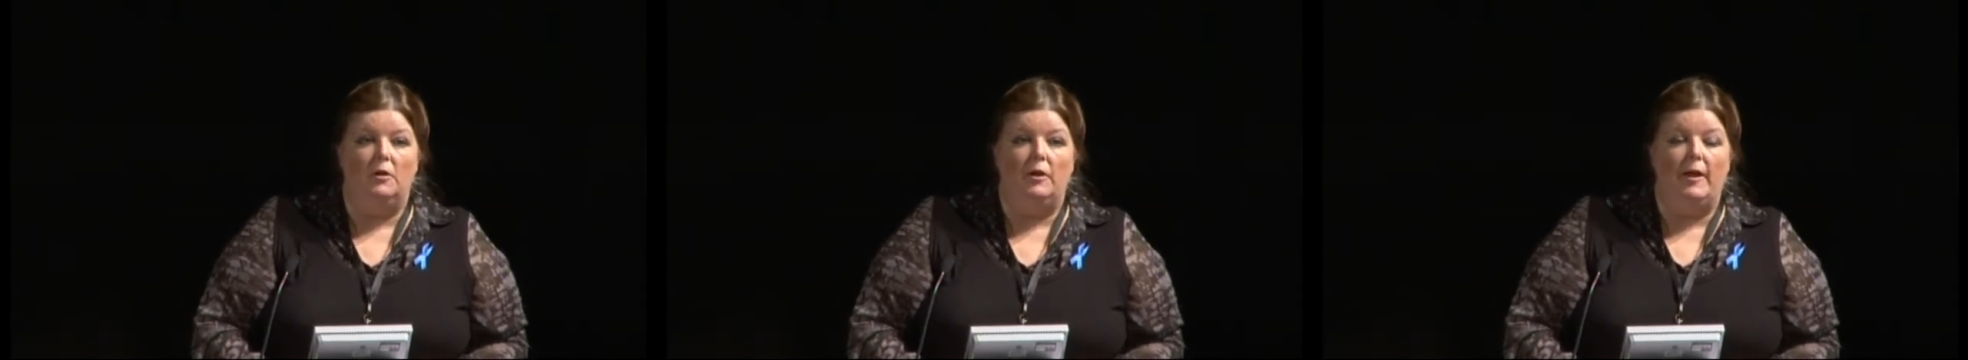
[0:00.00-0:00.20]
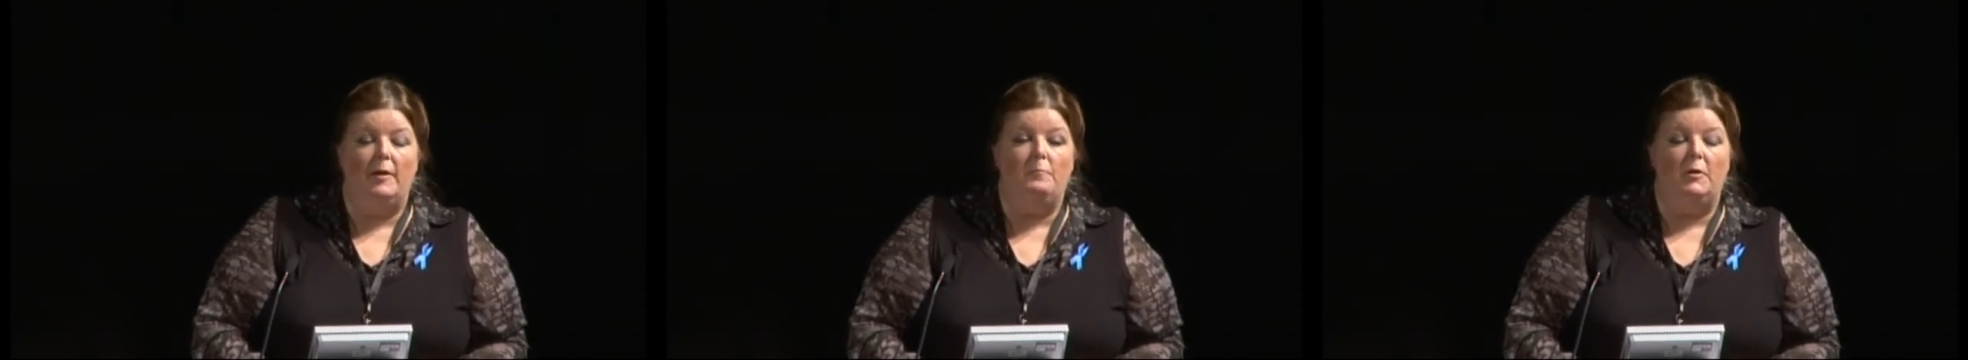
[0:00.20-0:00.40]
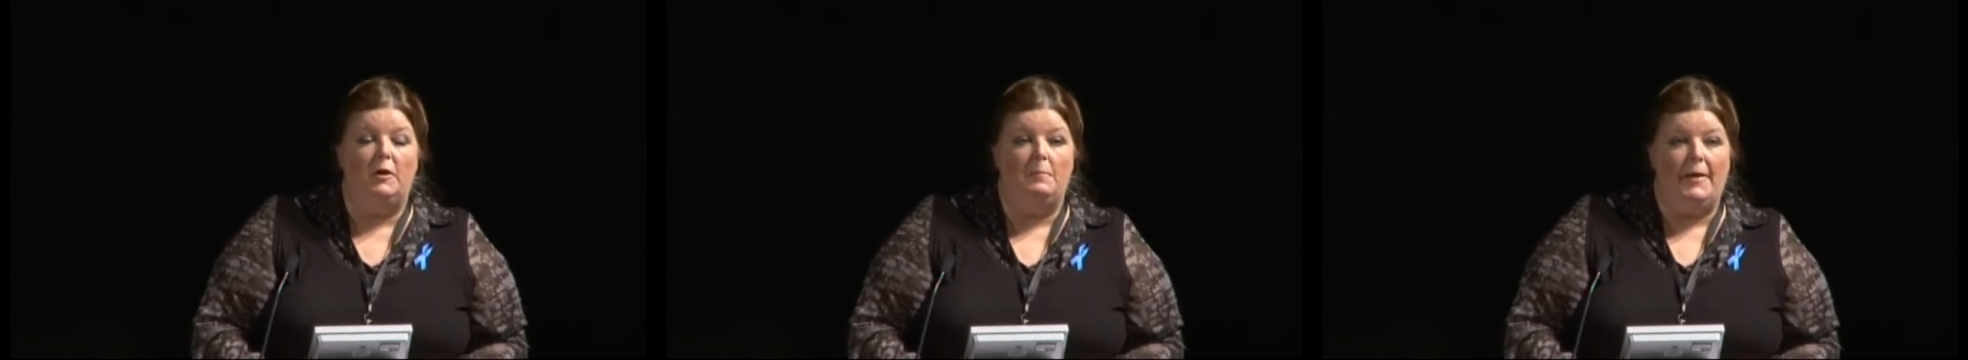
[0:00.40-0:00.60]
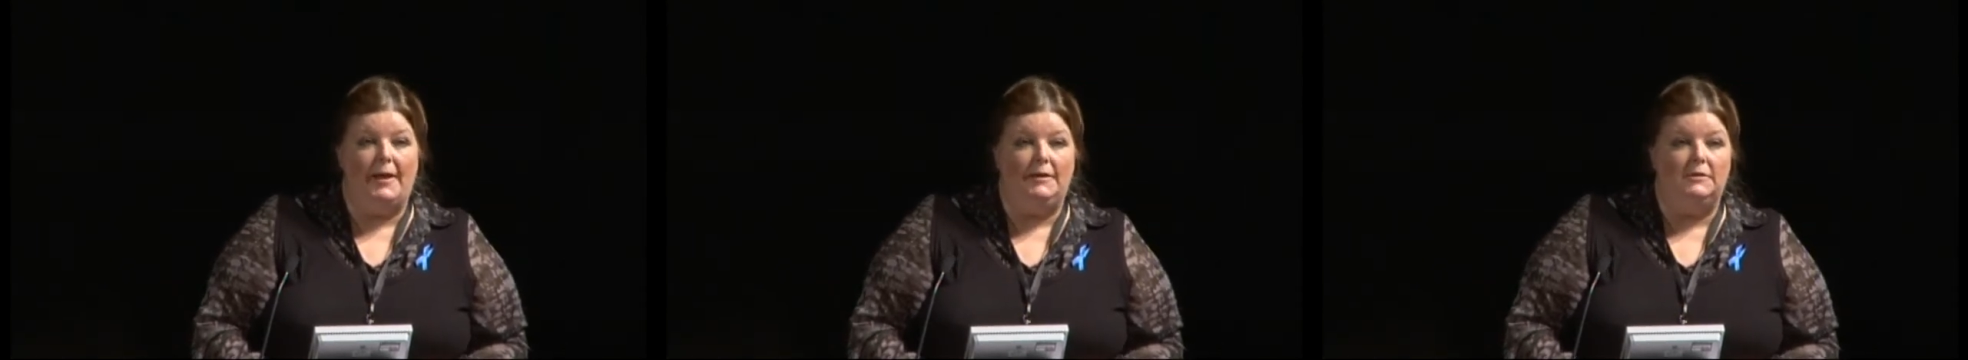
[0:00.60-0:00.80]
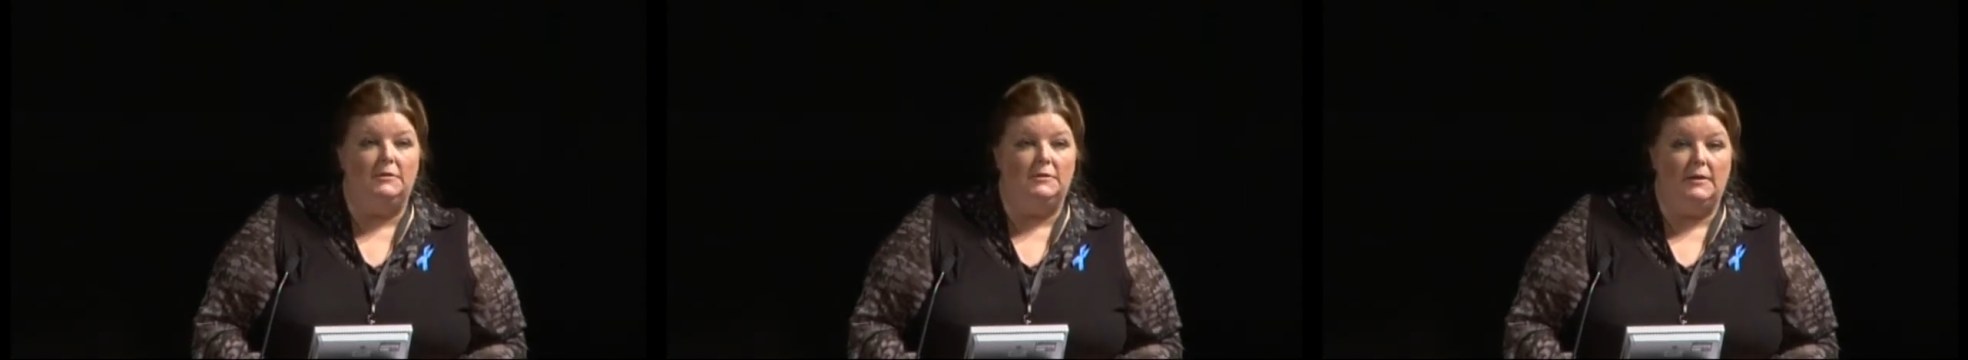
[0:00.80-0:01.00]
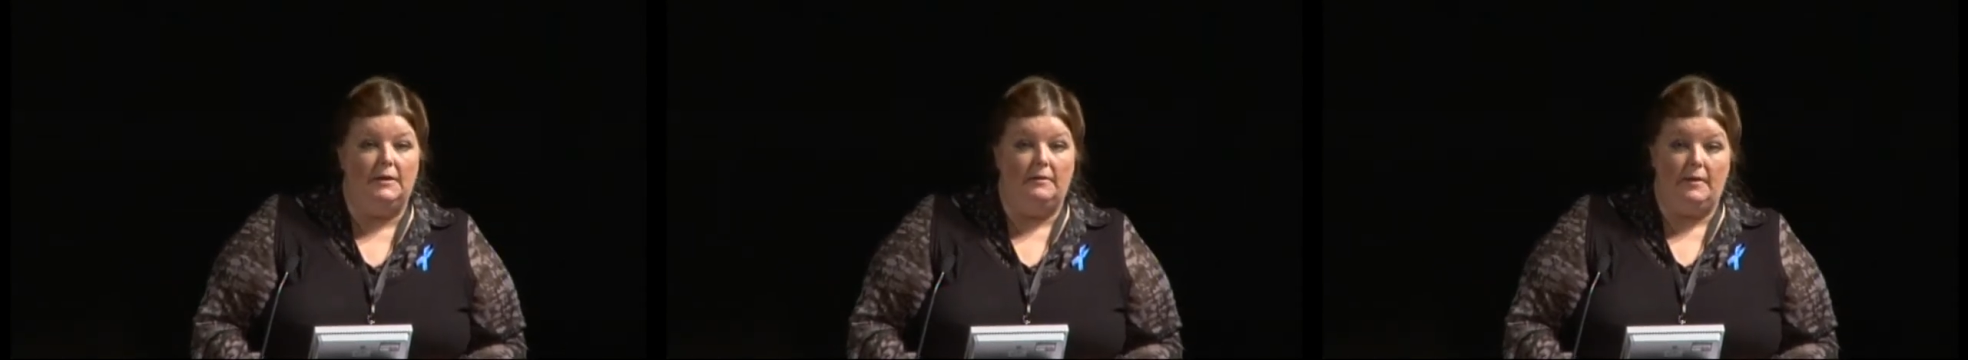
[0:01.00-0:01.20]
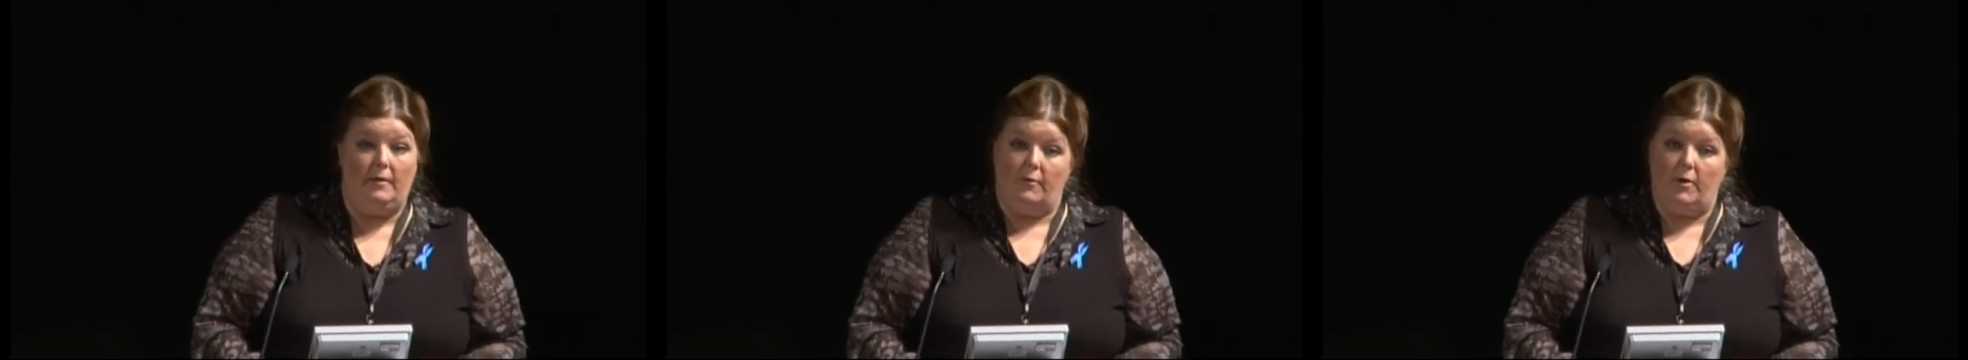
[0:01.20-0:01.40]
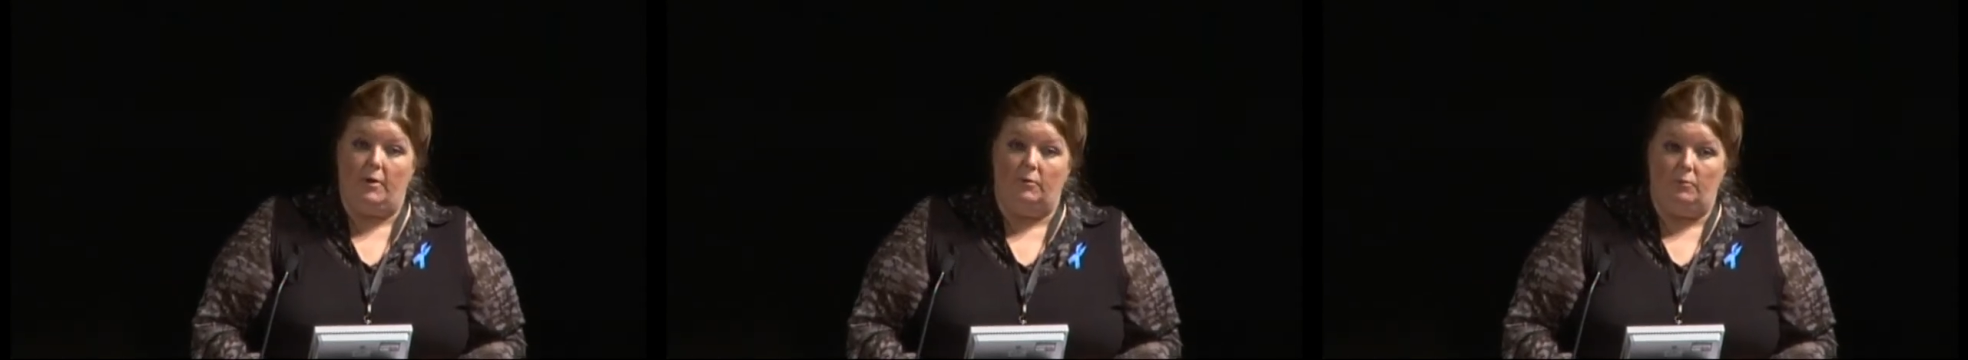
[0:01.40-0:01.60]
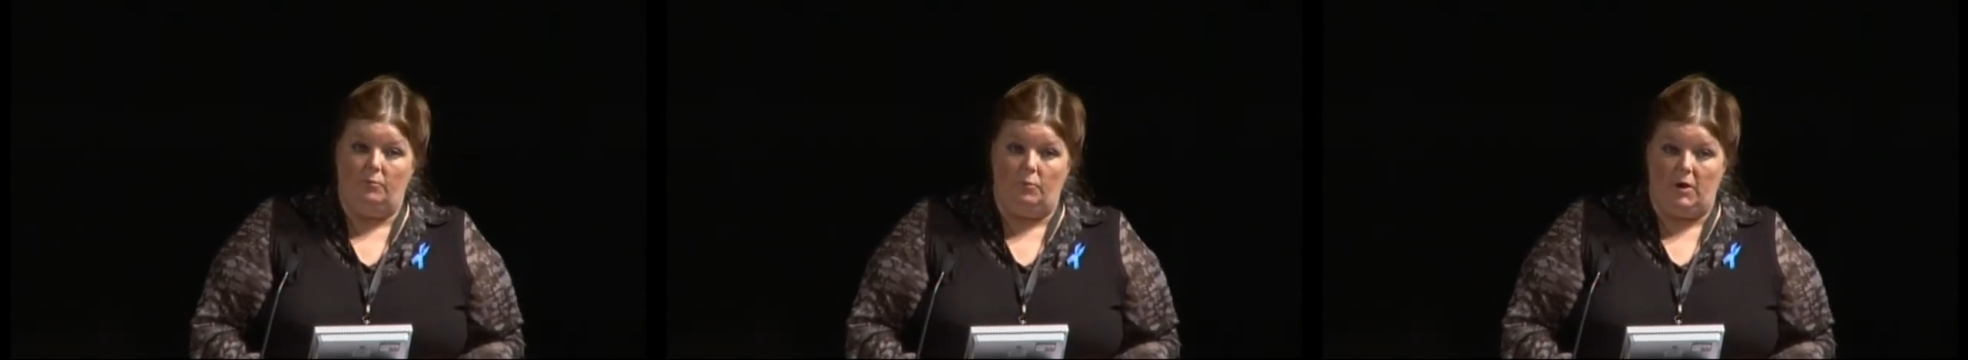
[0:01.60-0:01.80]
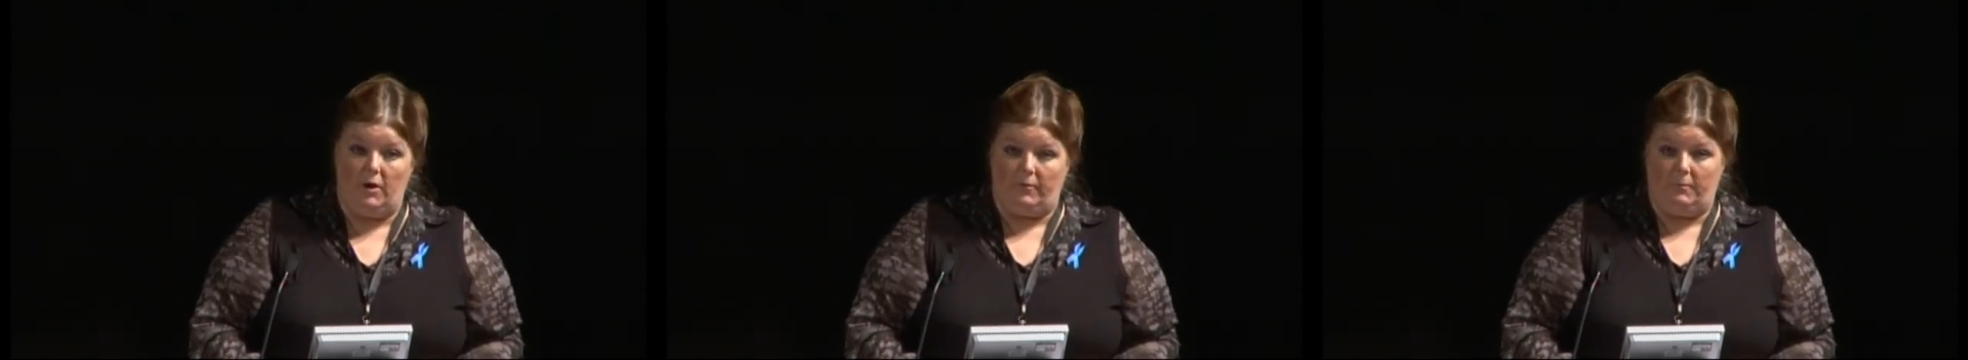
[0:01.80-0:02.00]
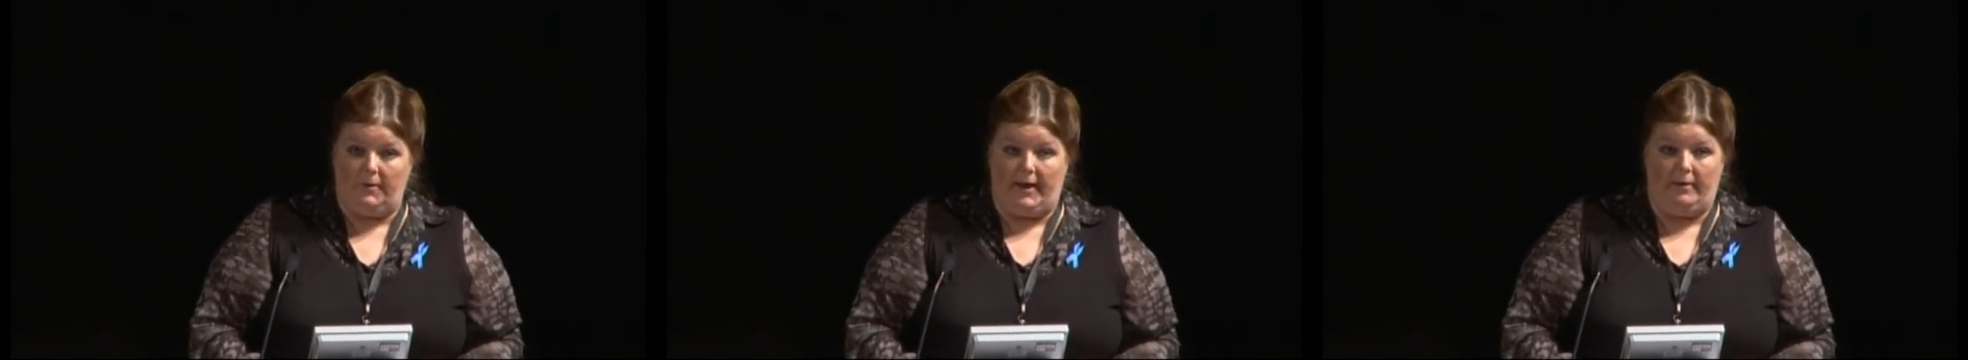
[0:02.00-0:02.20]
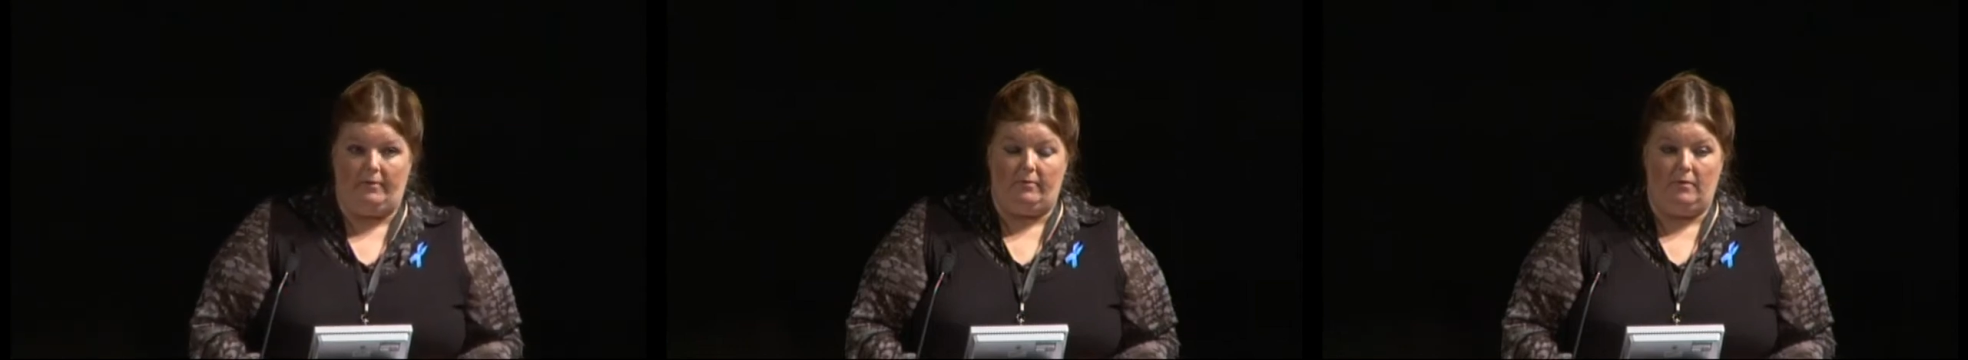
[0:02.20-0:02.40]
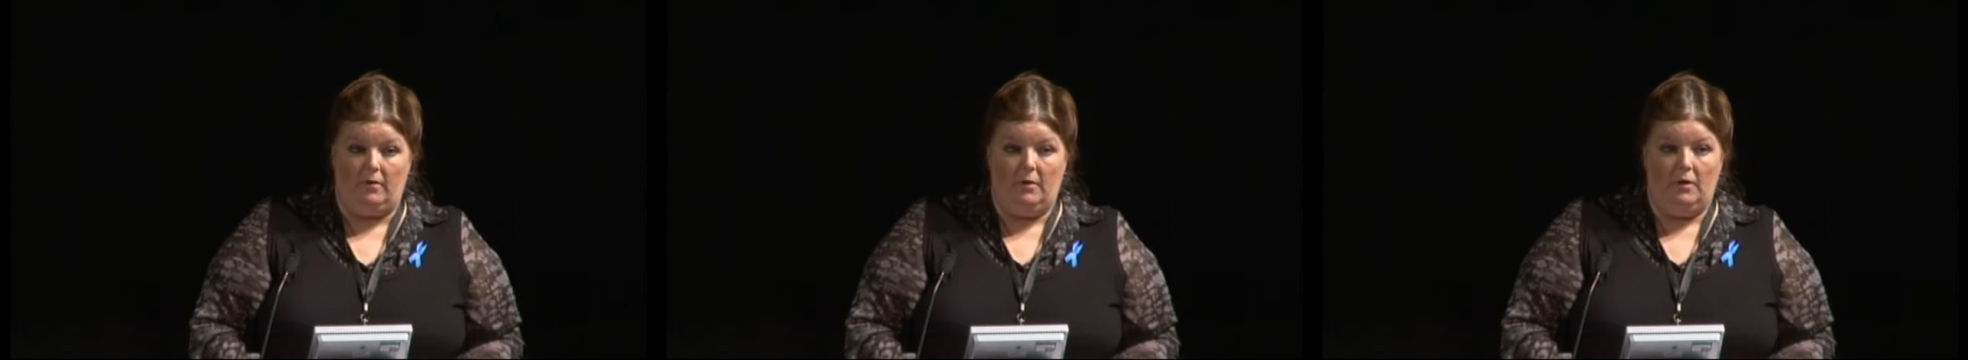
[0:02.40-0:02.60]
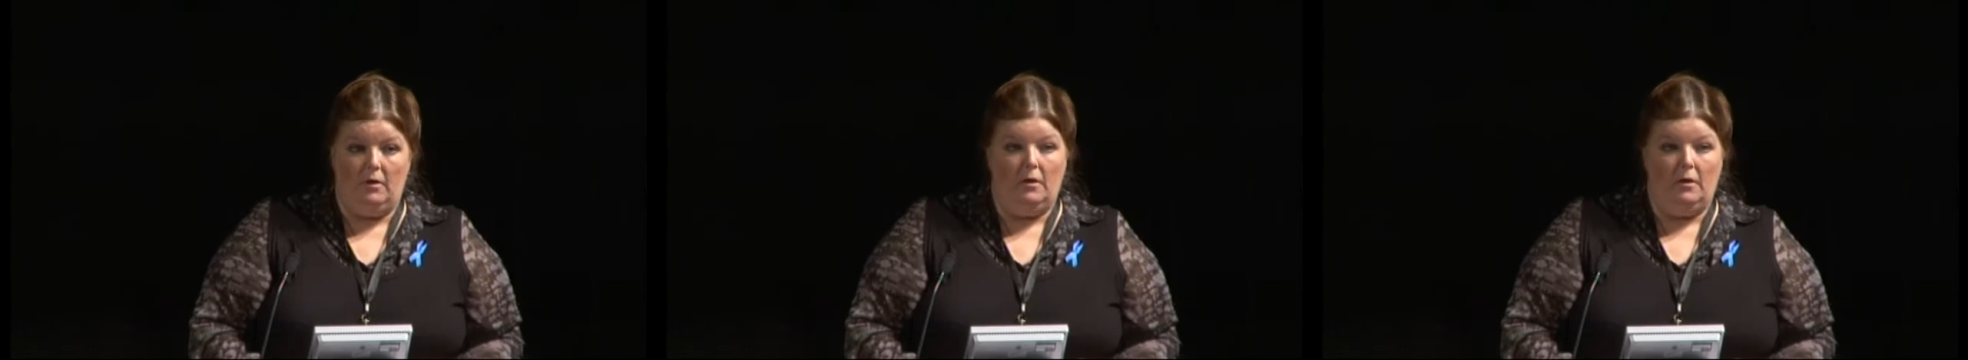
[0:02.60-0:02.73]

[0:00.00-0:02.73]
implement in their own workplace.